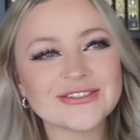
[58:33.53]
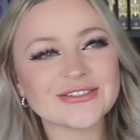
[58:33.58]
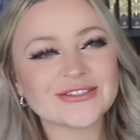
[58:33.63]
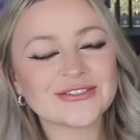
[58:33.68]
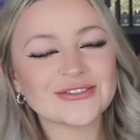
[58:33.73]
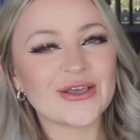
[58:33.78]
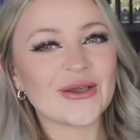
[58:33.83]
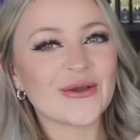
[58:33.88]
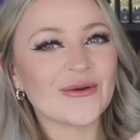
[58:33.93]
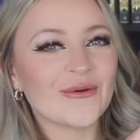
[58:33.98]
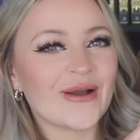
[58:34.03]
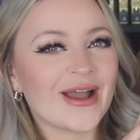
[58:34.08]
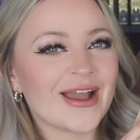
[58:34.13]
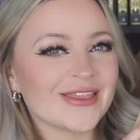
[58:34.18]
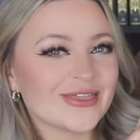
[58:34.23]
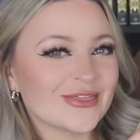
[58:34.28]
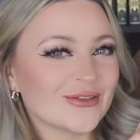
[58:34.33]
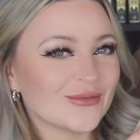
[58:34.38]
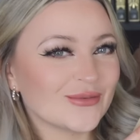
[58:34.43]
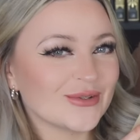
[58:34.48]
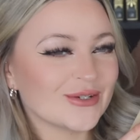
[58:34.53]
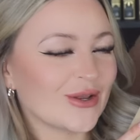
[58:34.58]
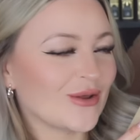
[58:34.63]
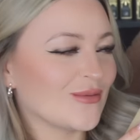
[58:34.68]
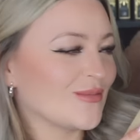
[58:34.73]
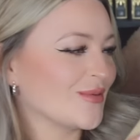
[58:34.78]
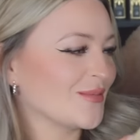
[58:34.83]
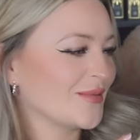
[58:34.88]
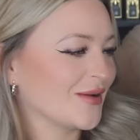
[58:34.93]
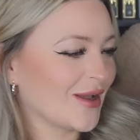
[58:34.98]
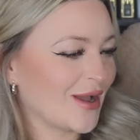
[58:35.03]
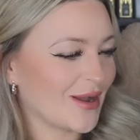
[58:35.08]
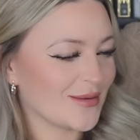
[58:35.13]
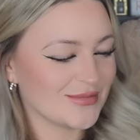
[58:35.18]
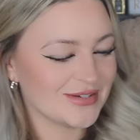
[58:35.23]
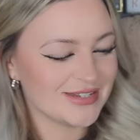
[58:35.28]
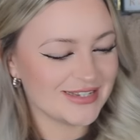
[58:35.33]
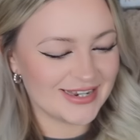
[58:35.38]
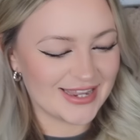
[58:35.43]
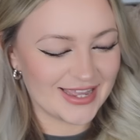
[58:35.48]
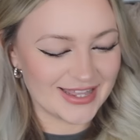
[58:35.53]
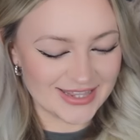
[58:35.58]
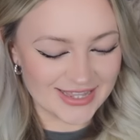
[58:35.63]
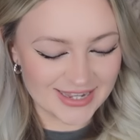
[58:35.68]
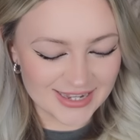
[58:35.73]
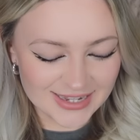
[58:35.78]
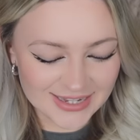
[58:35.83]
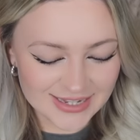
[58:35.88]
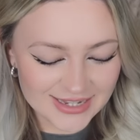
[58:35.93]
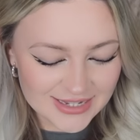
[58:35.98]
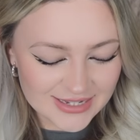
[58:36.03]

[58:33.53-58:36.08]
So I thought we'd open them on camera together.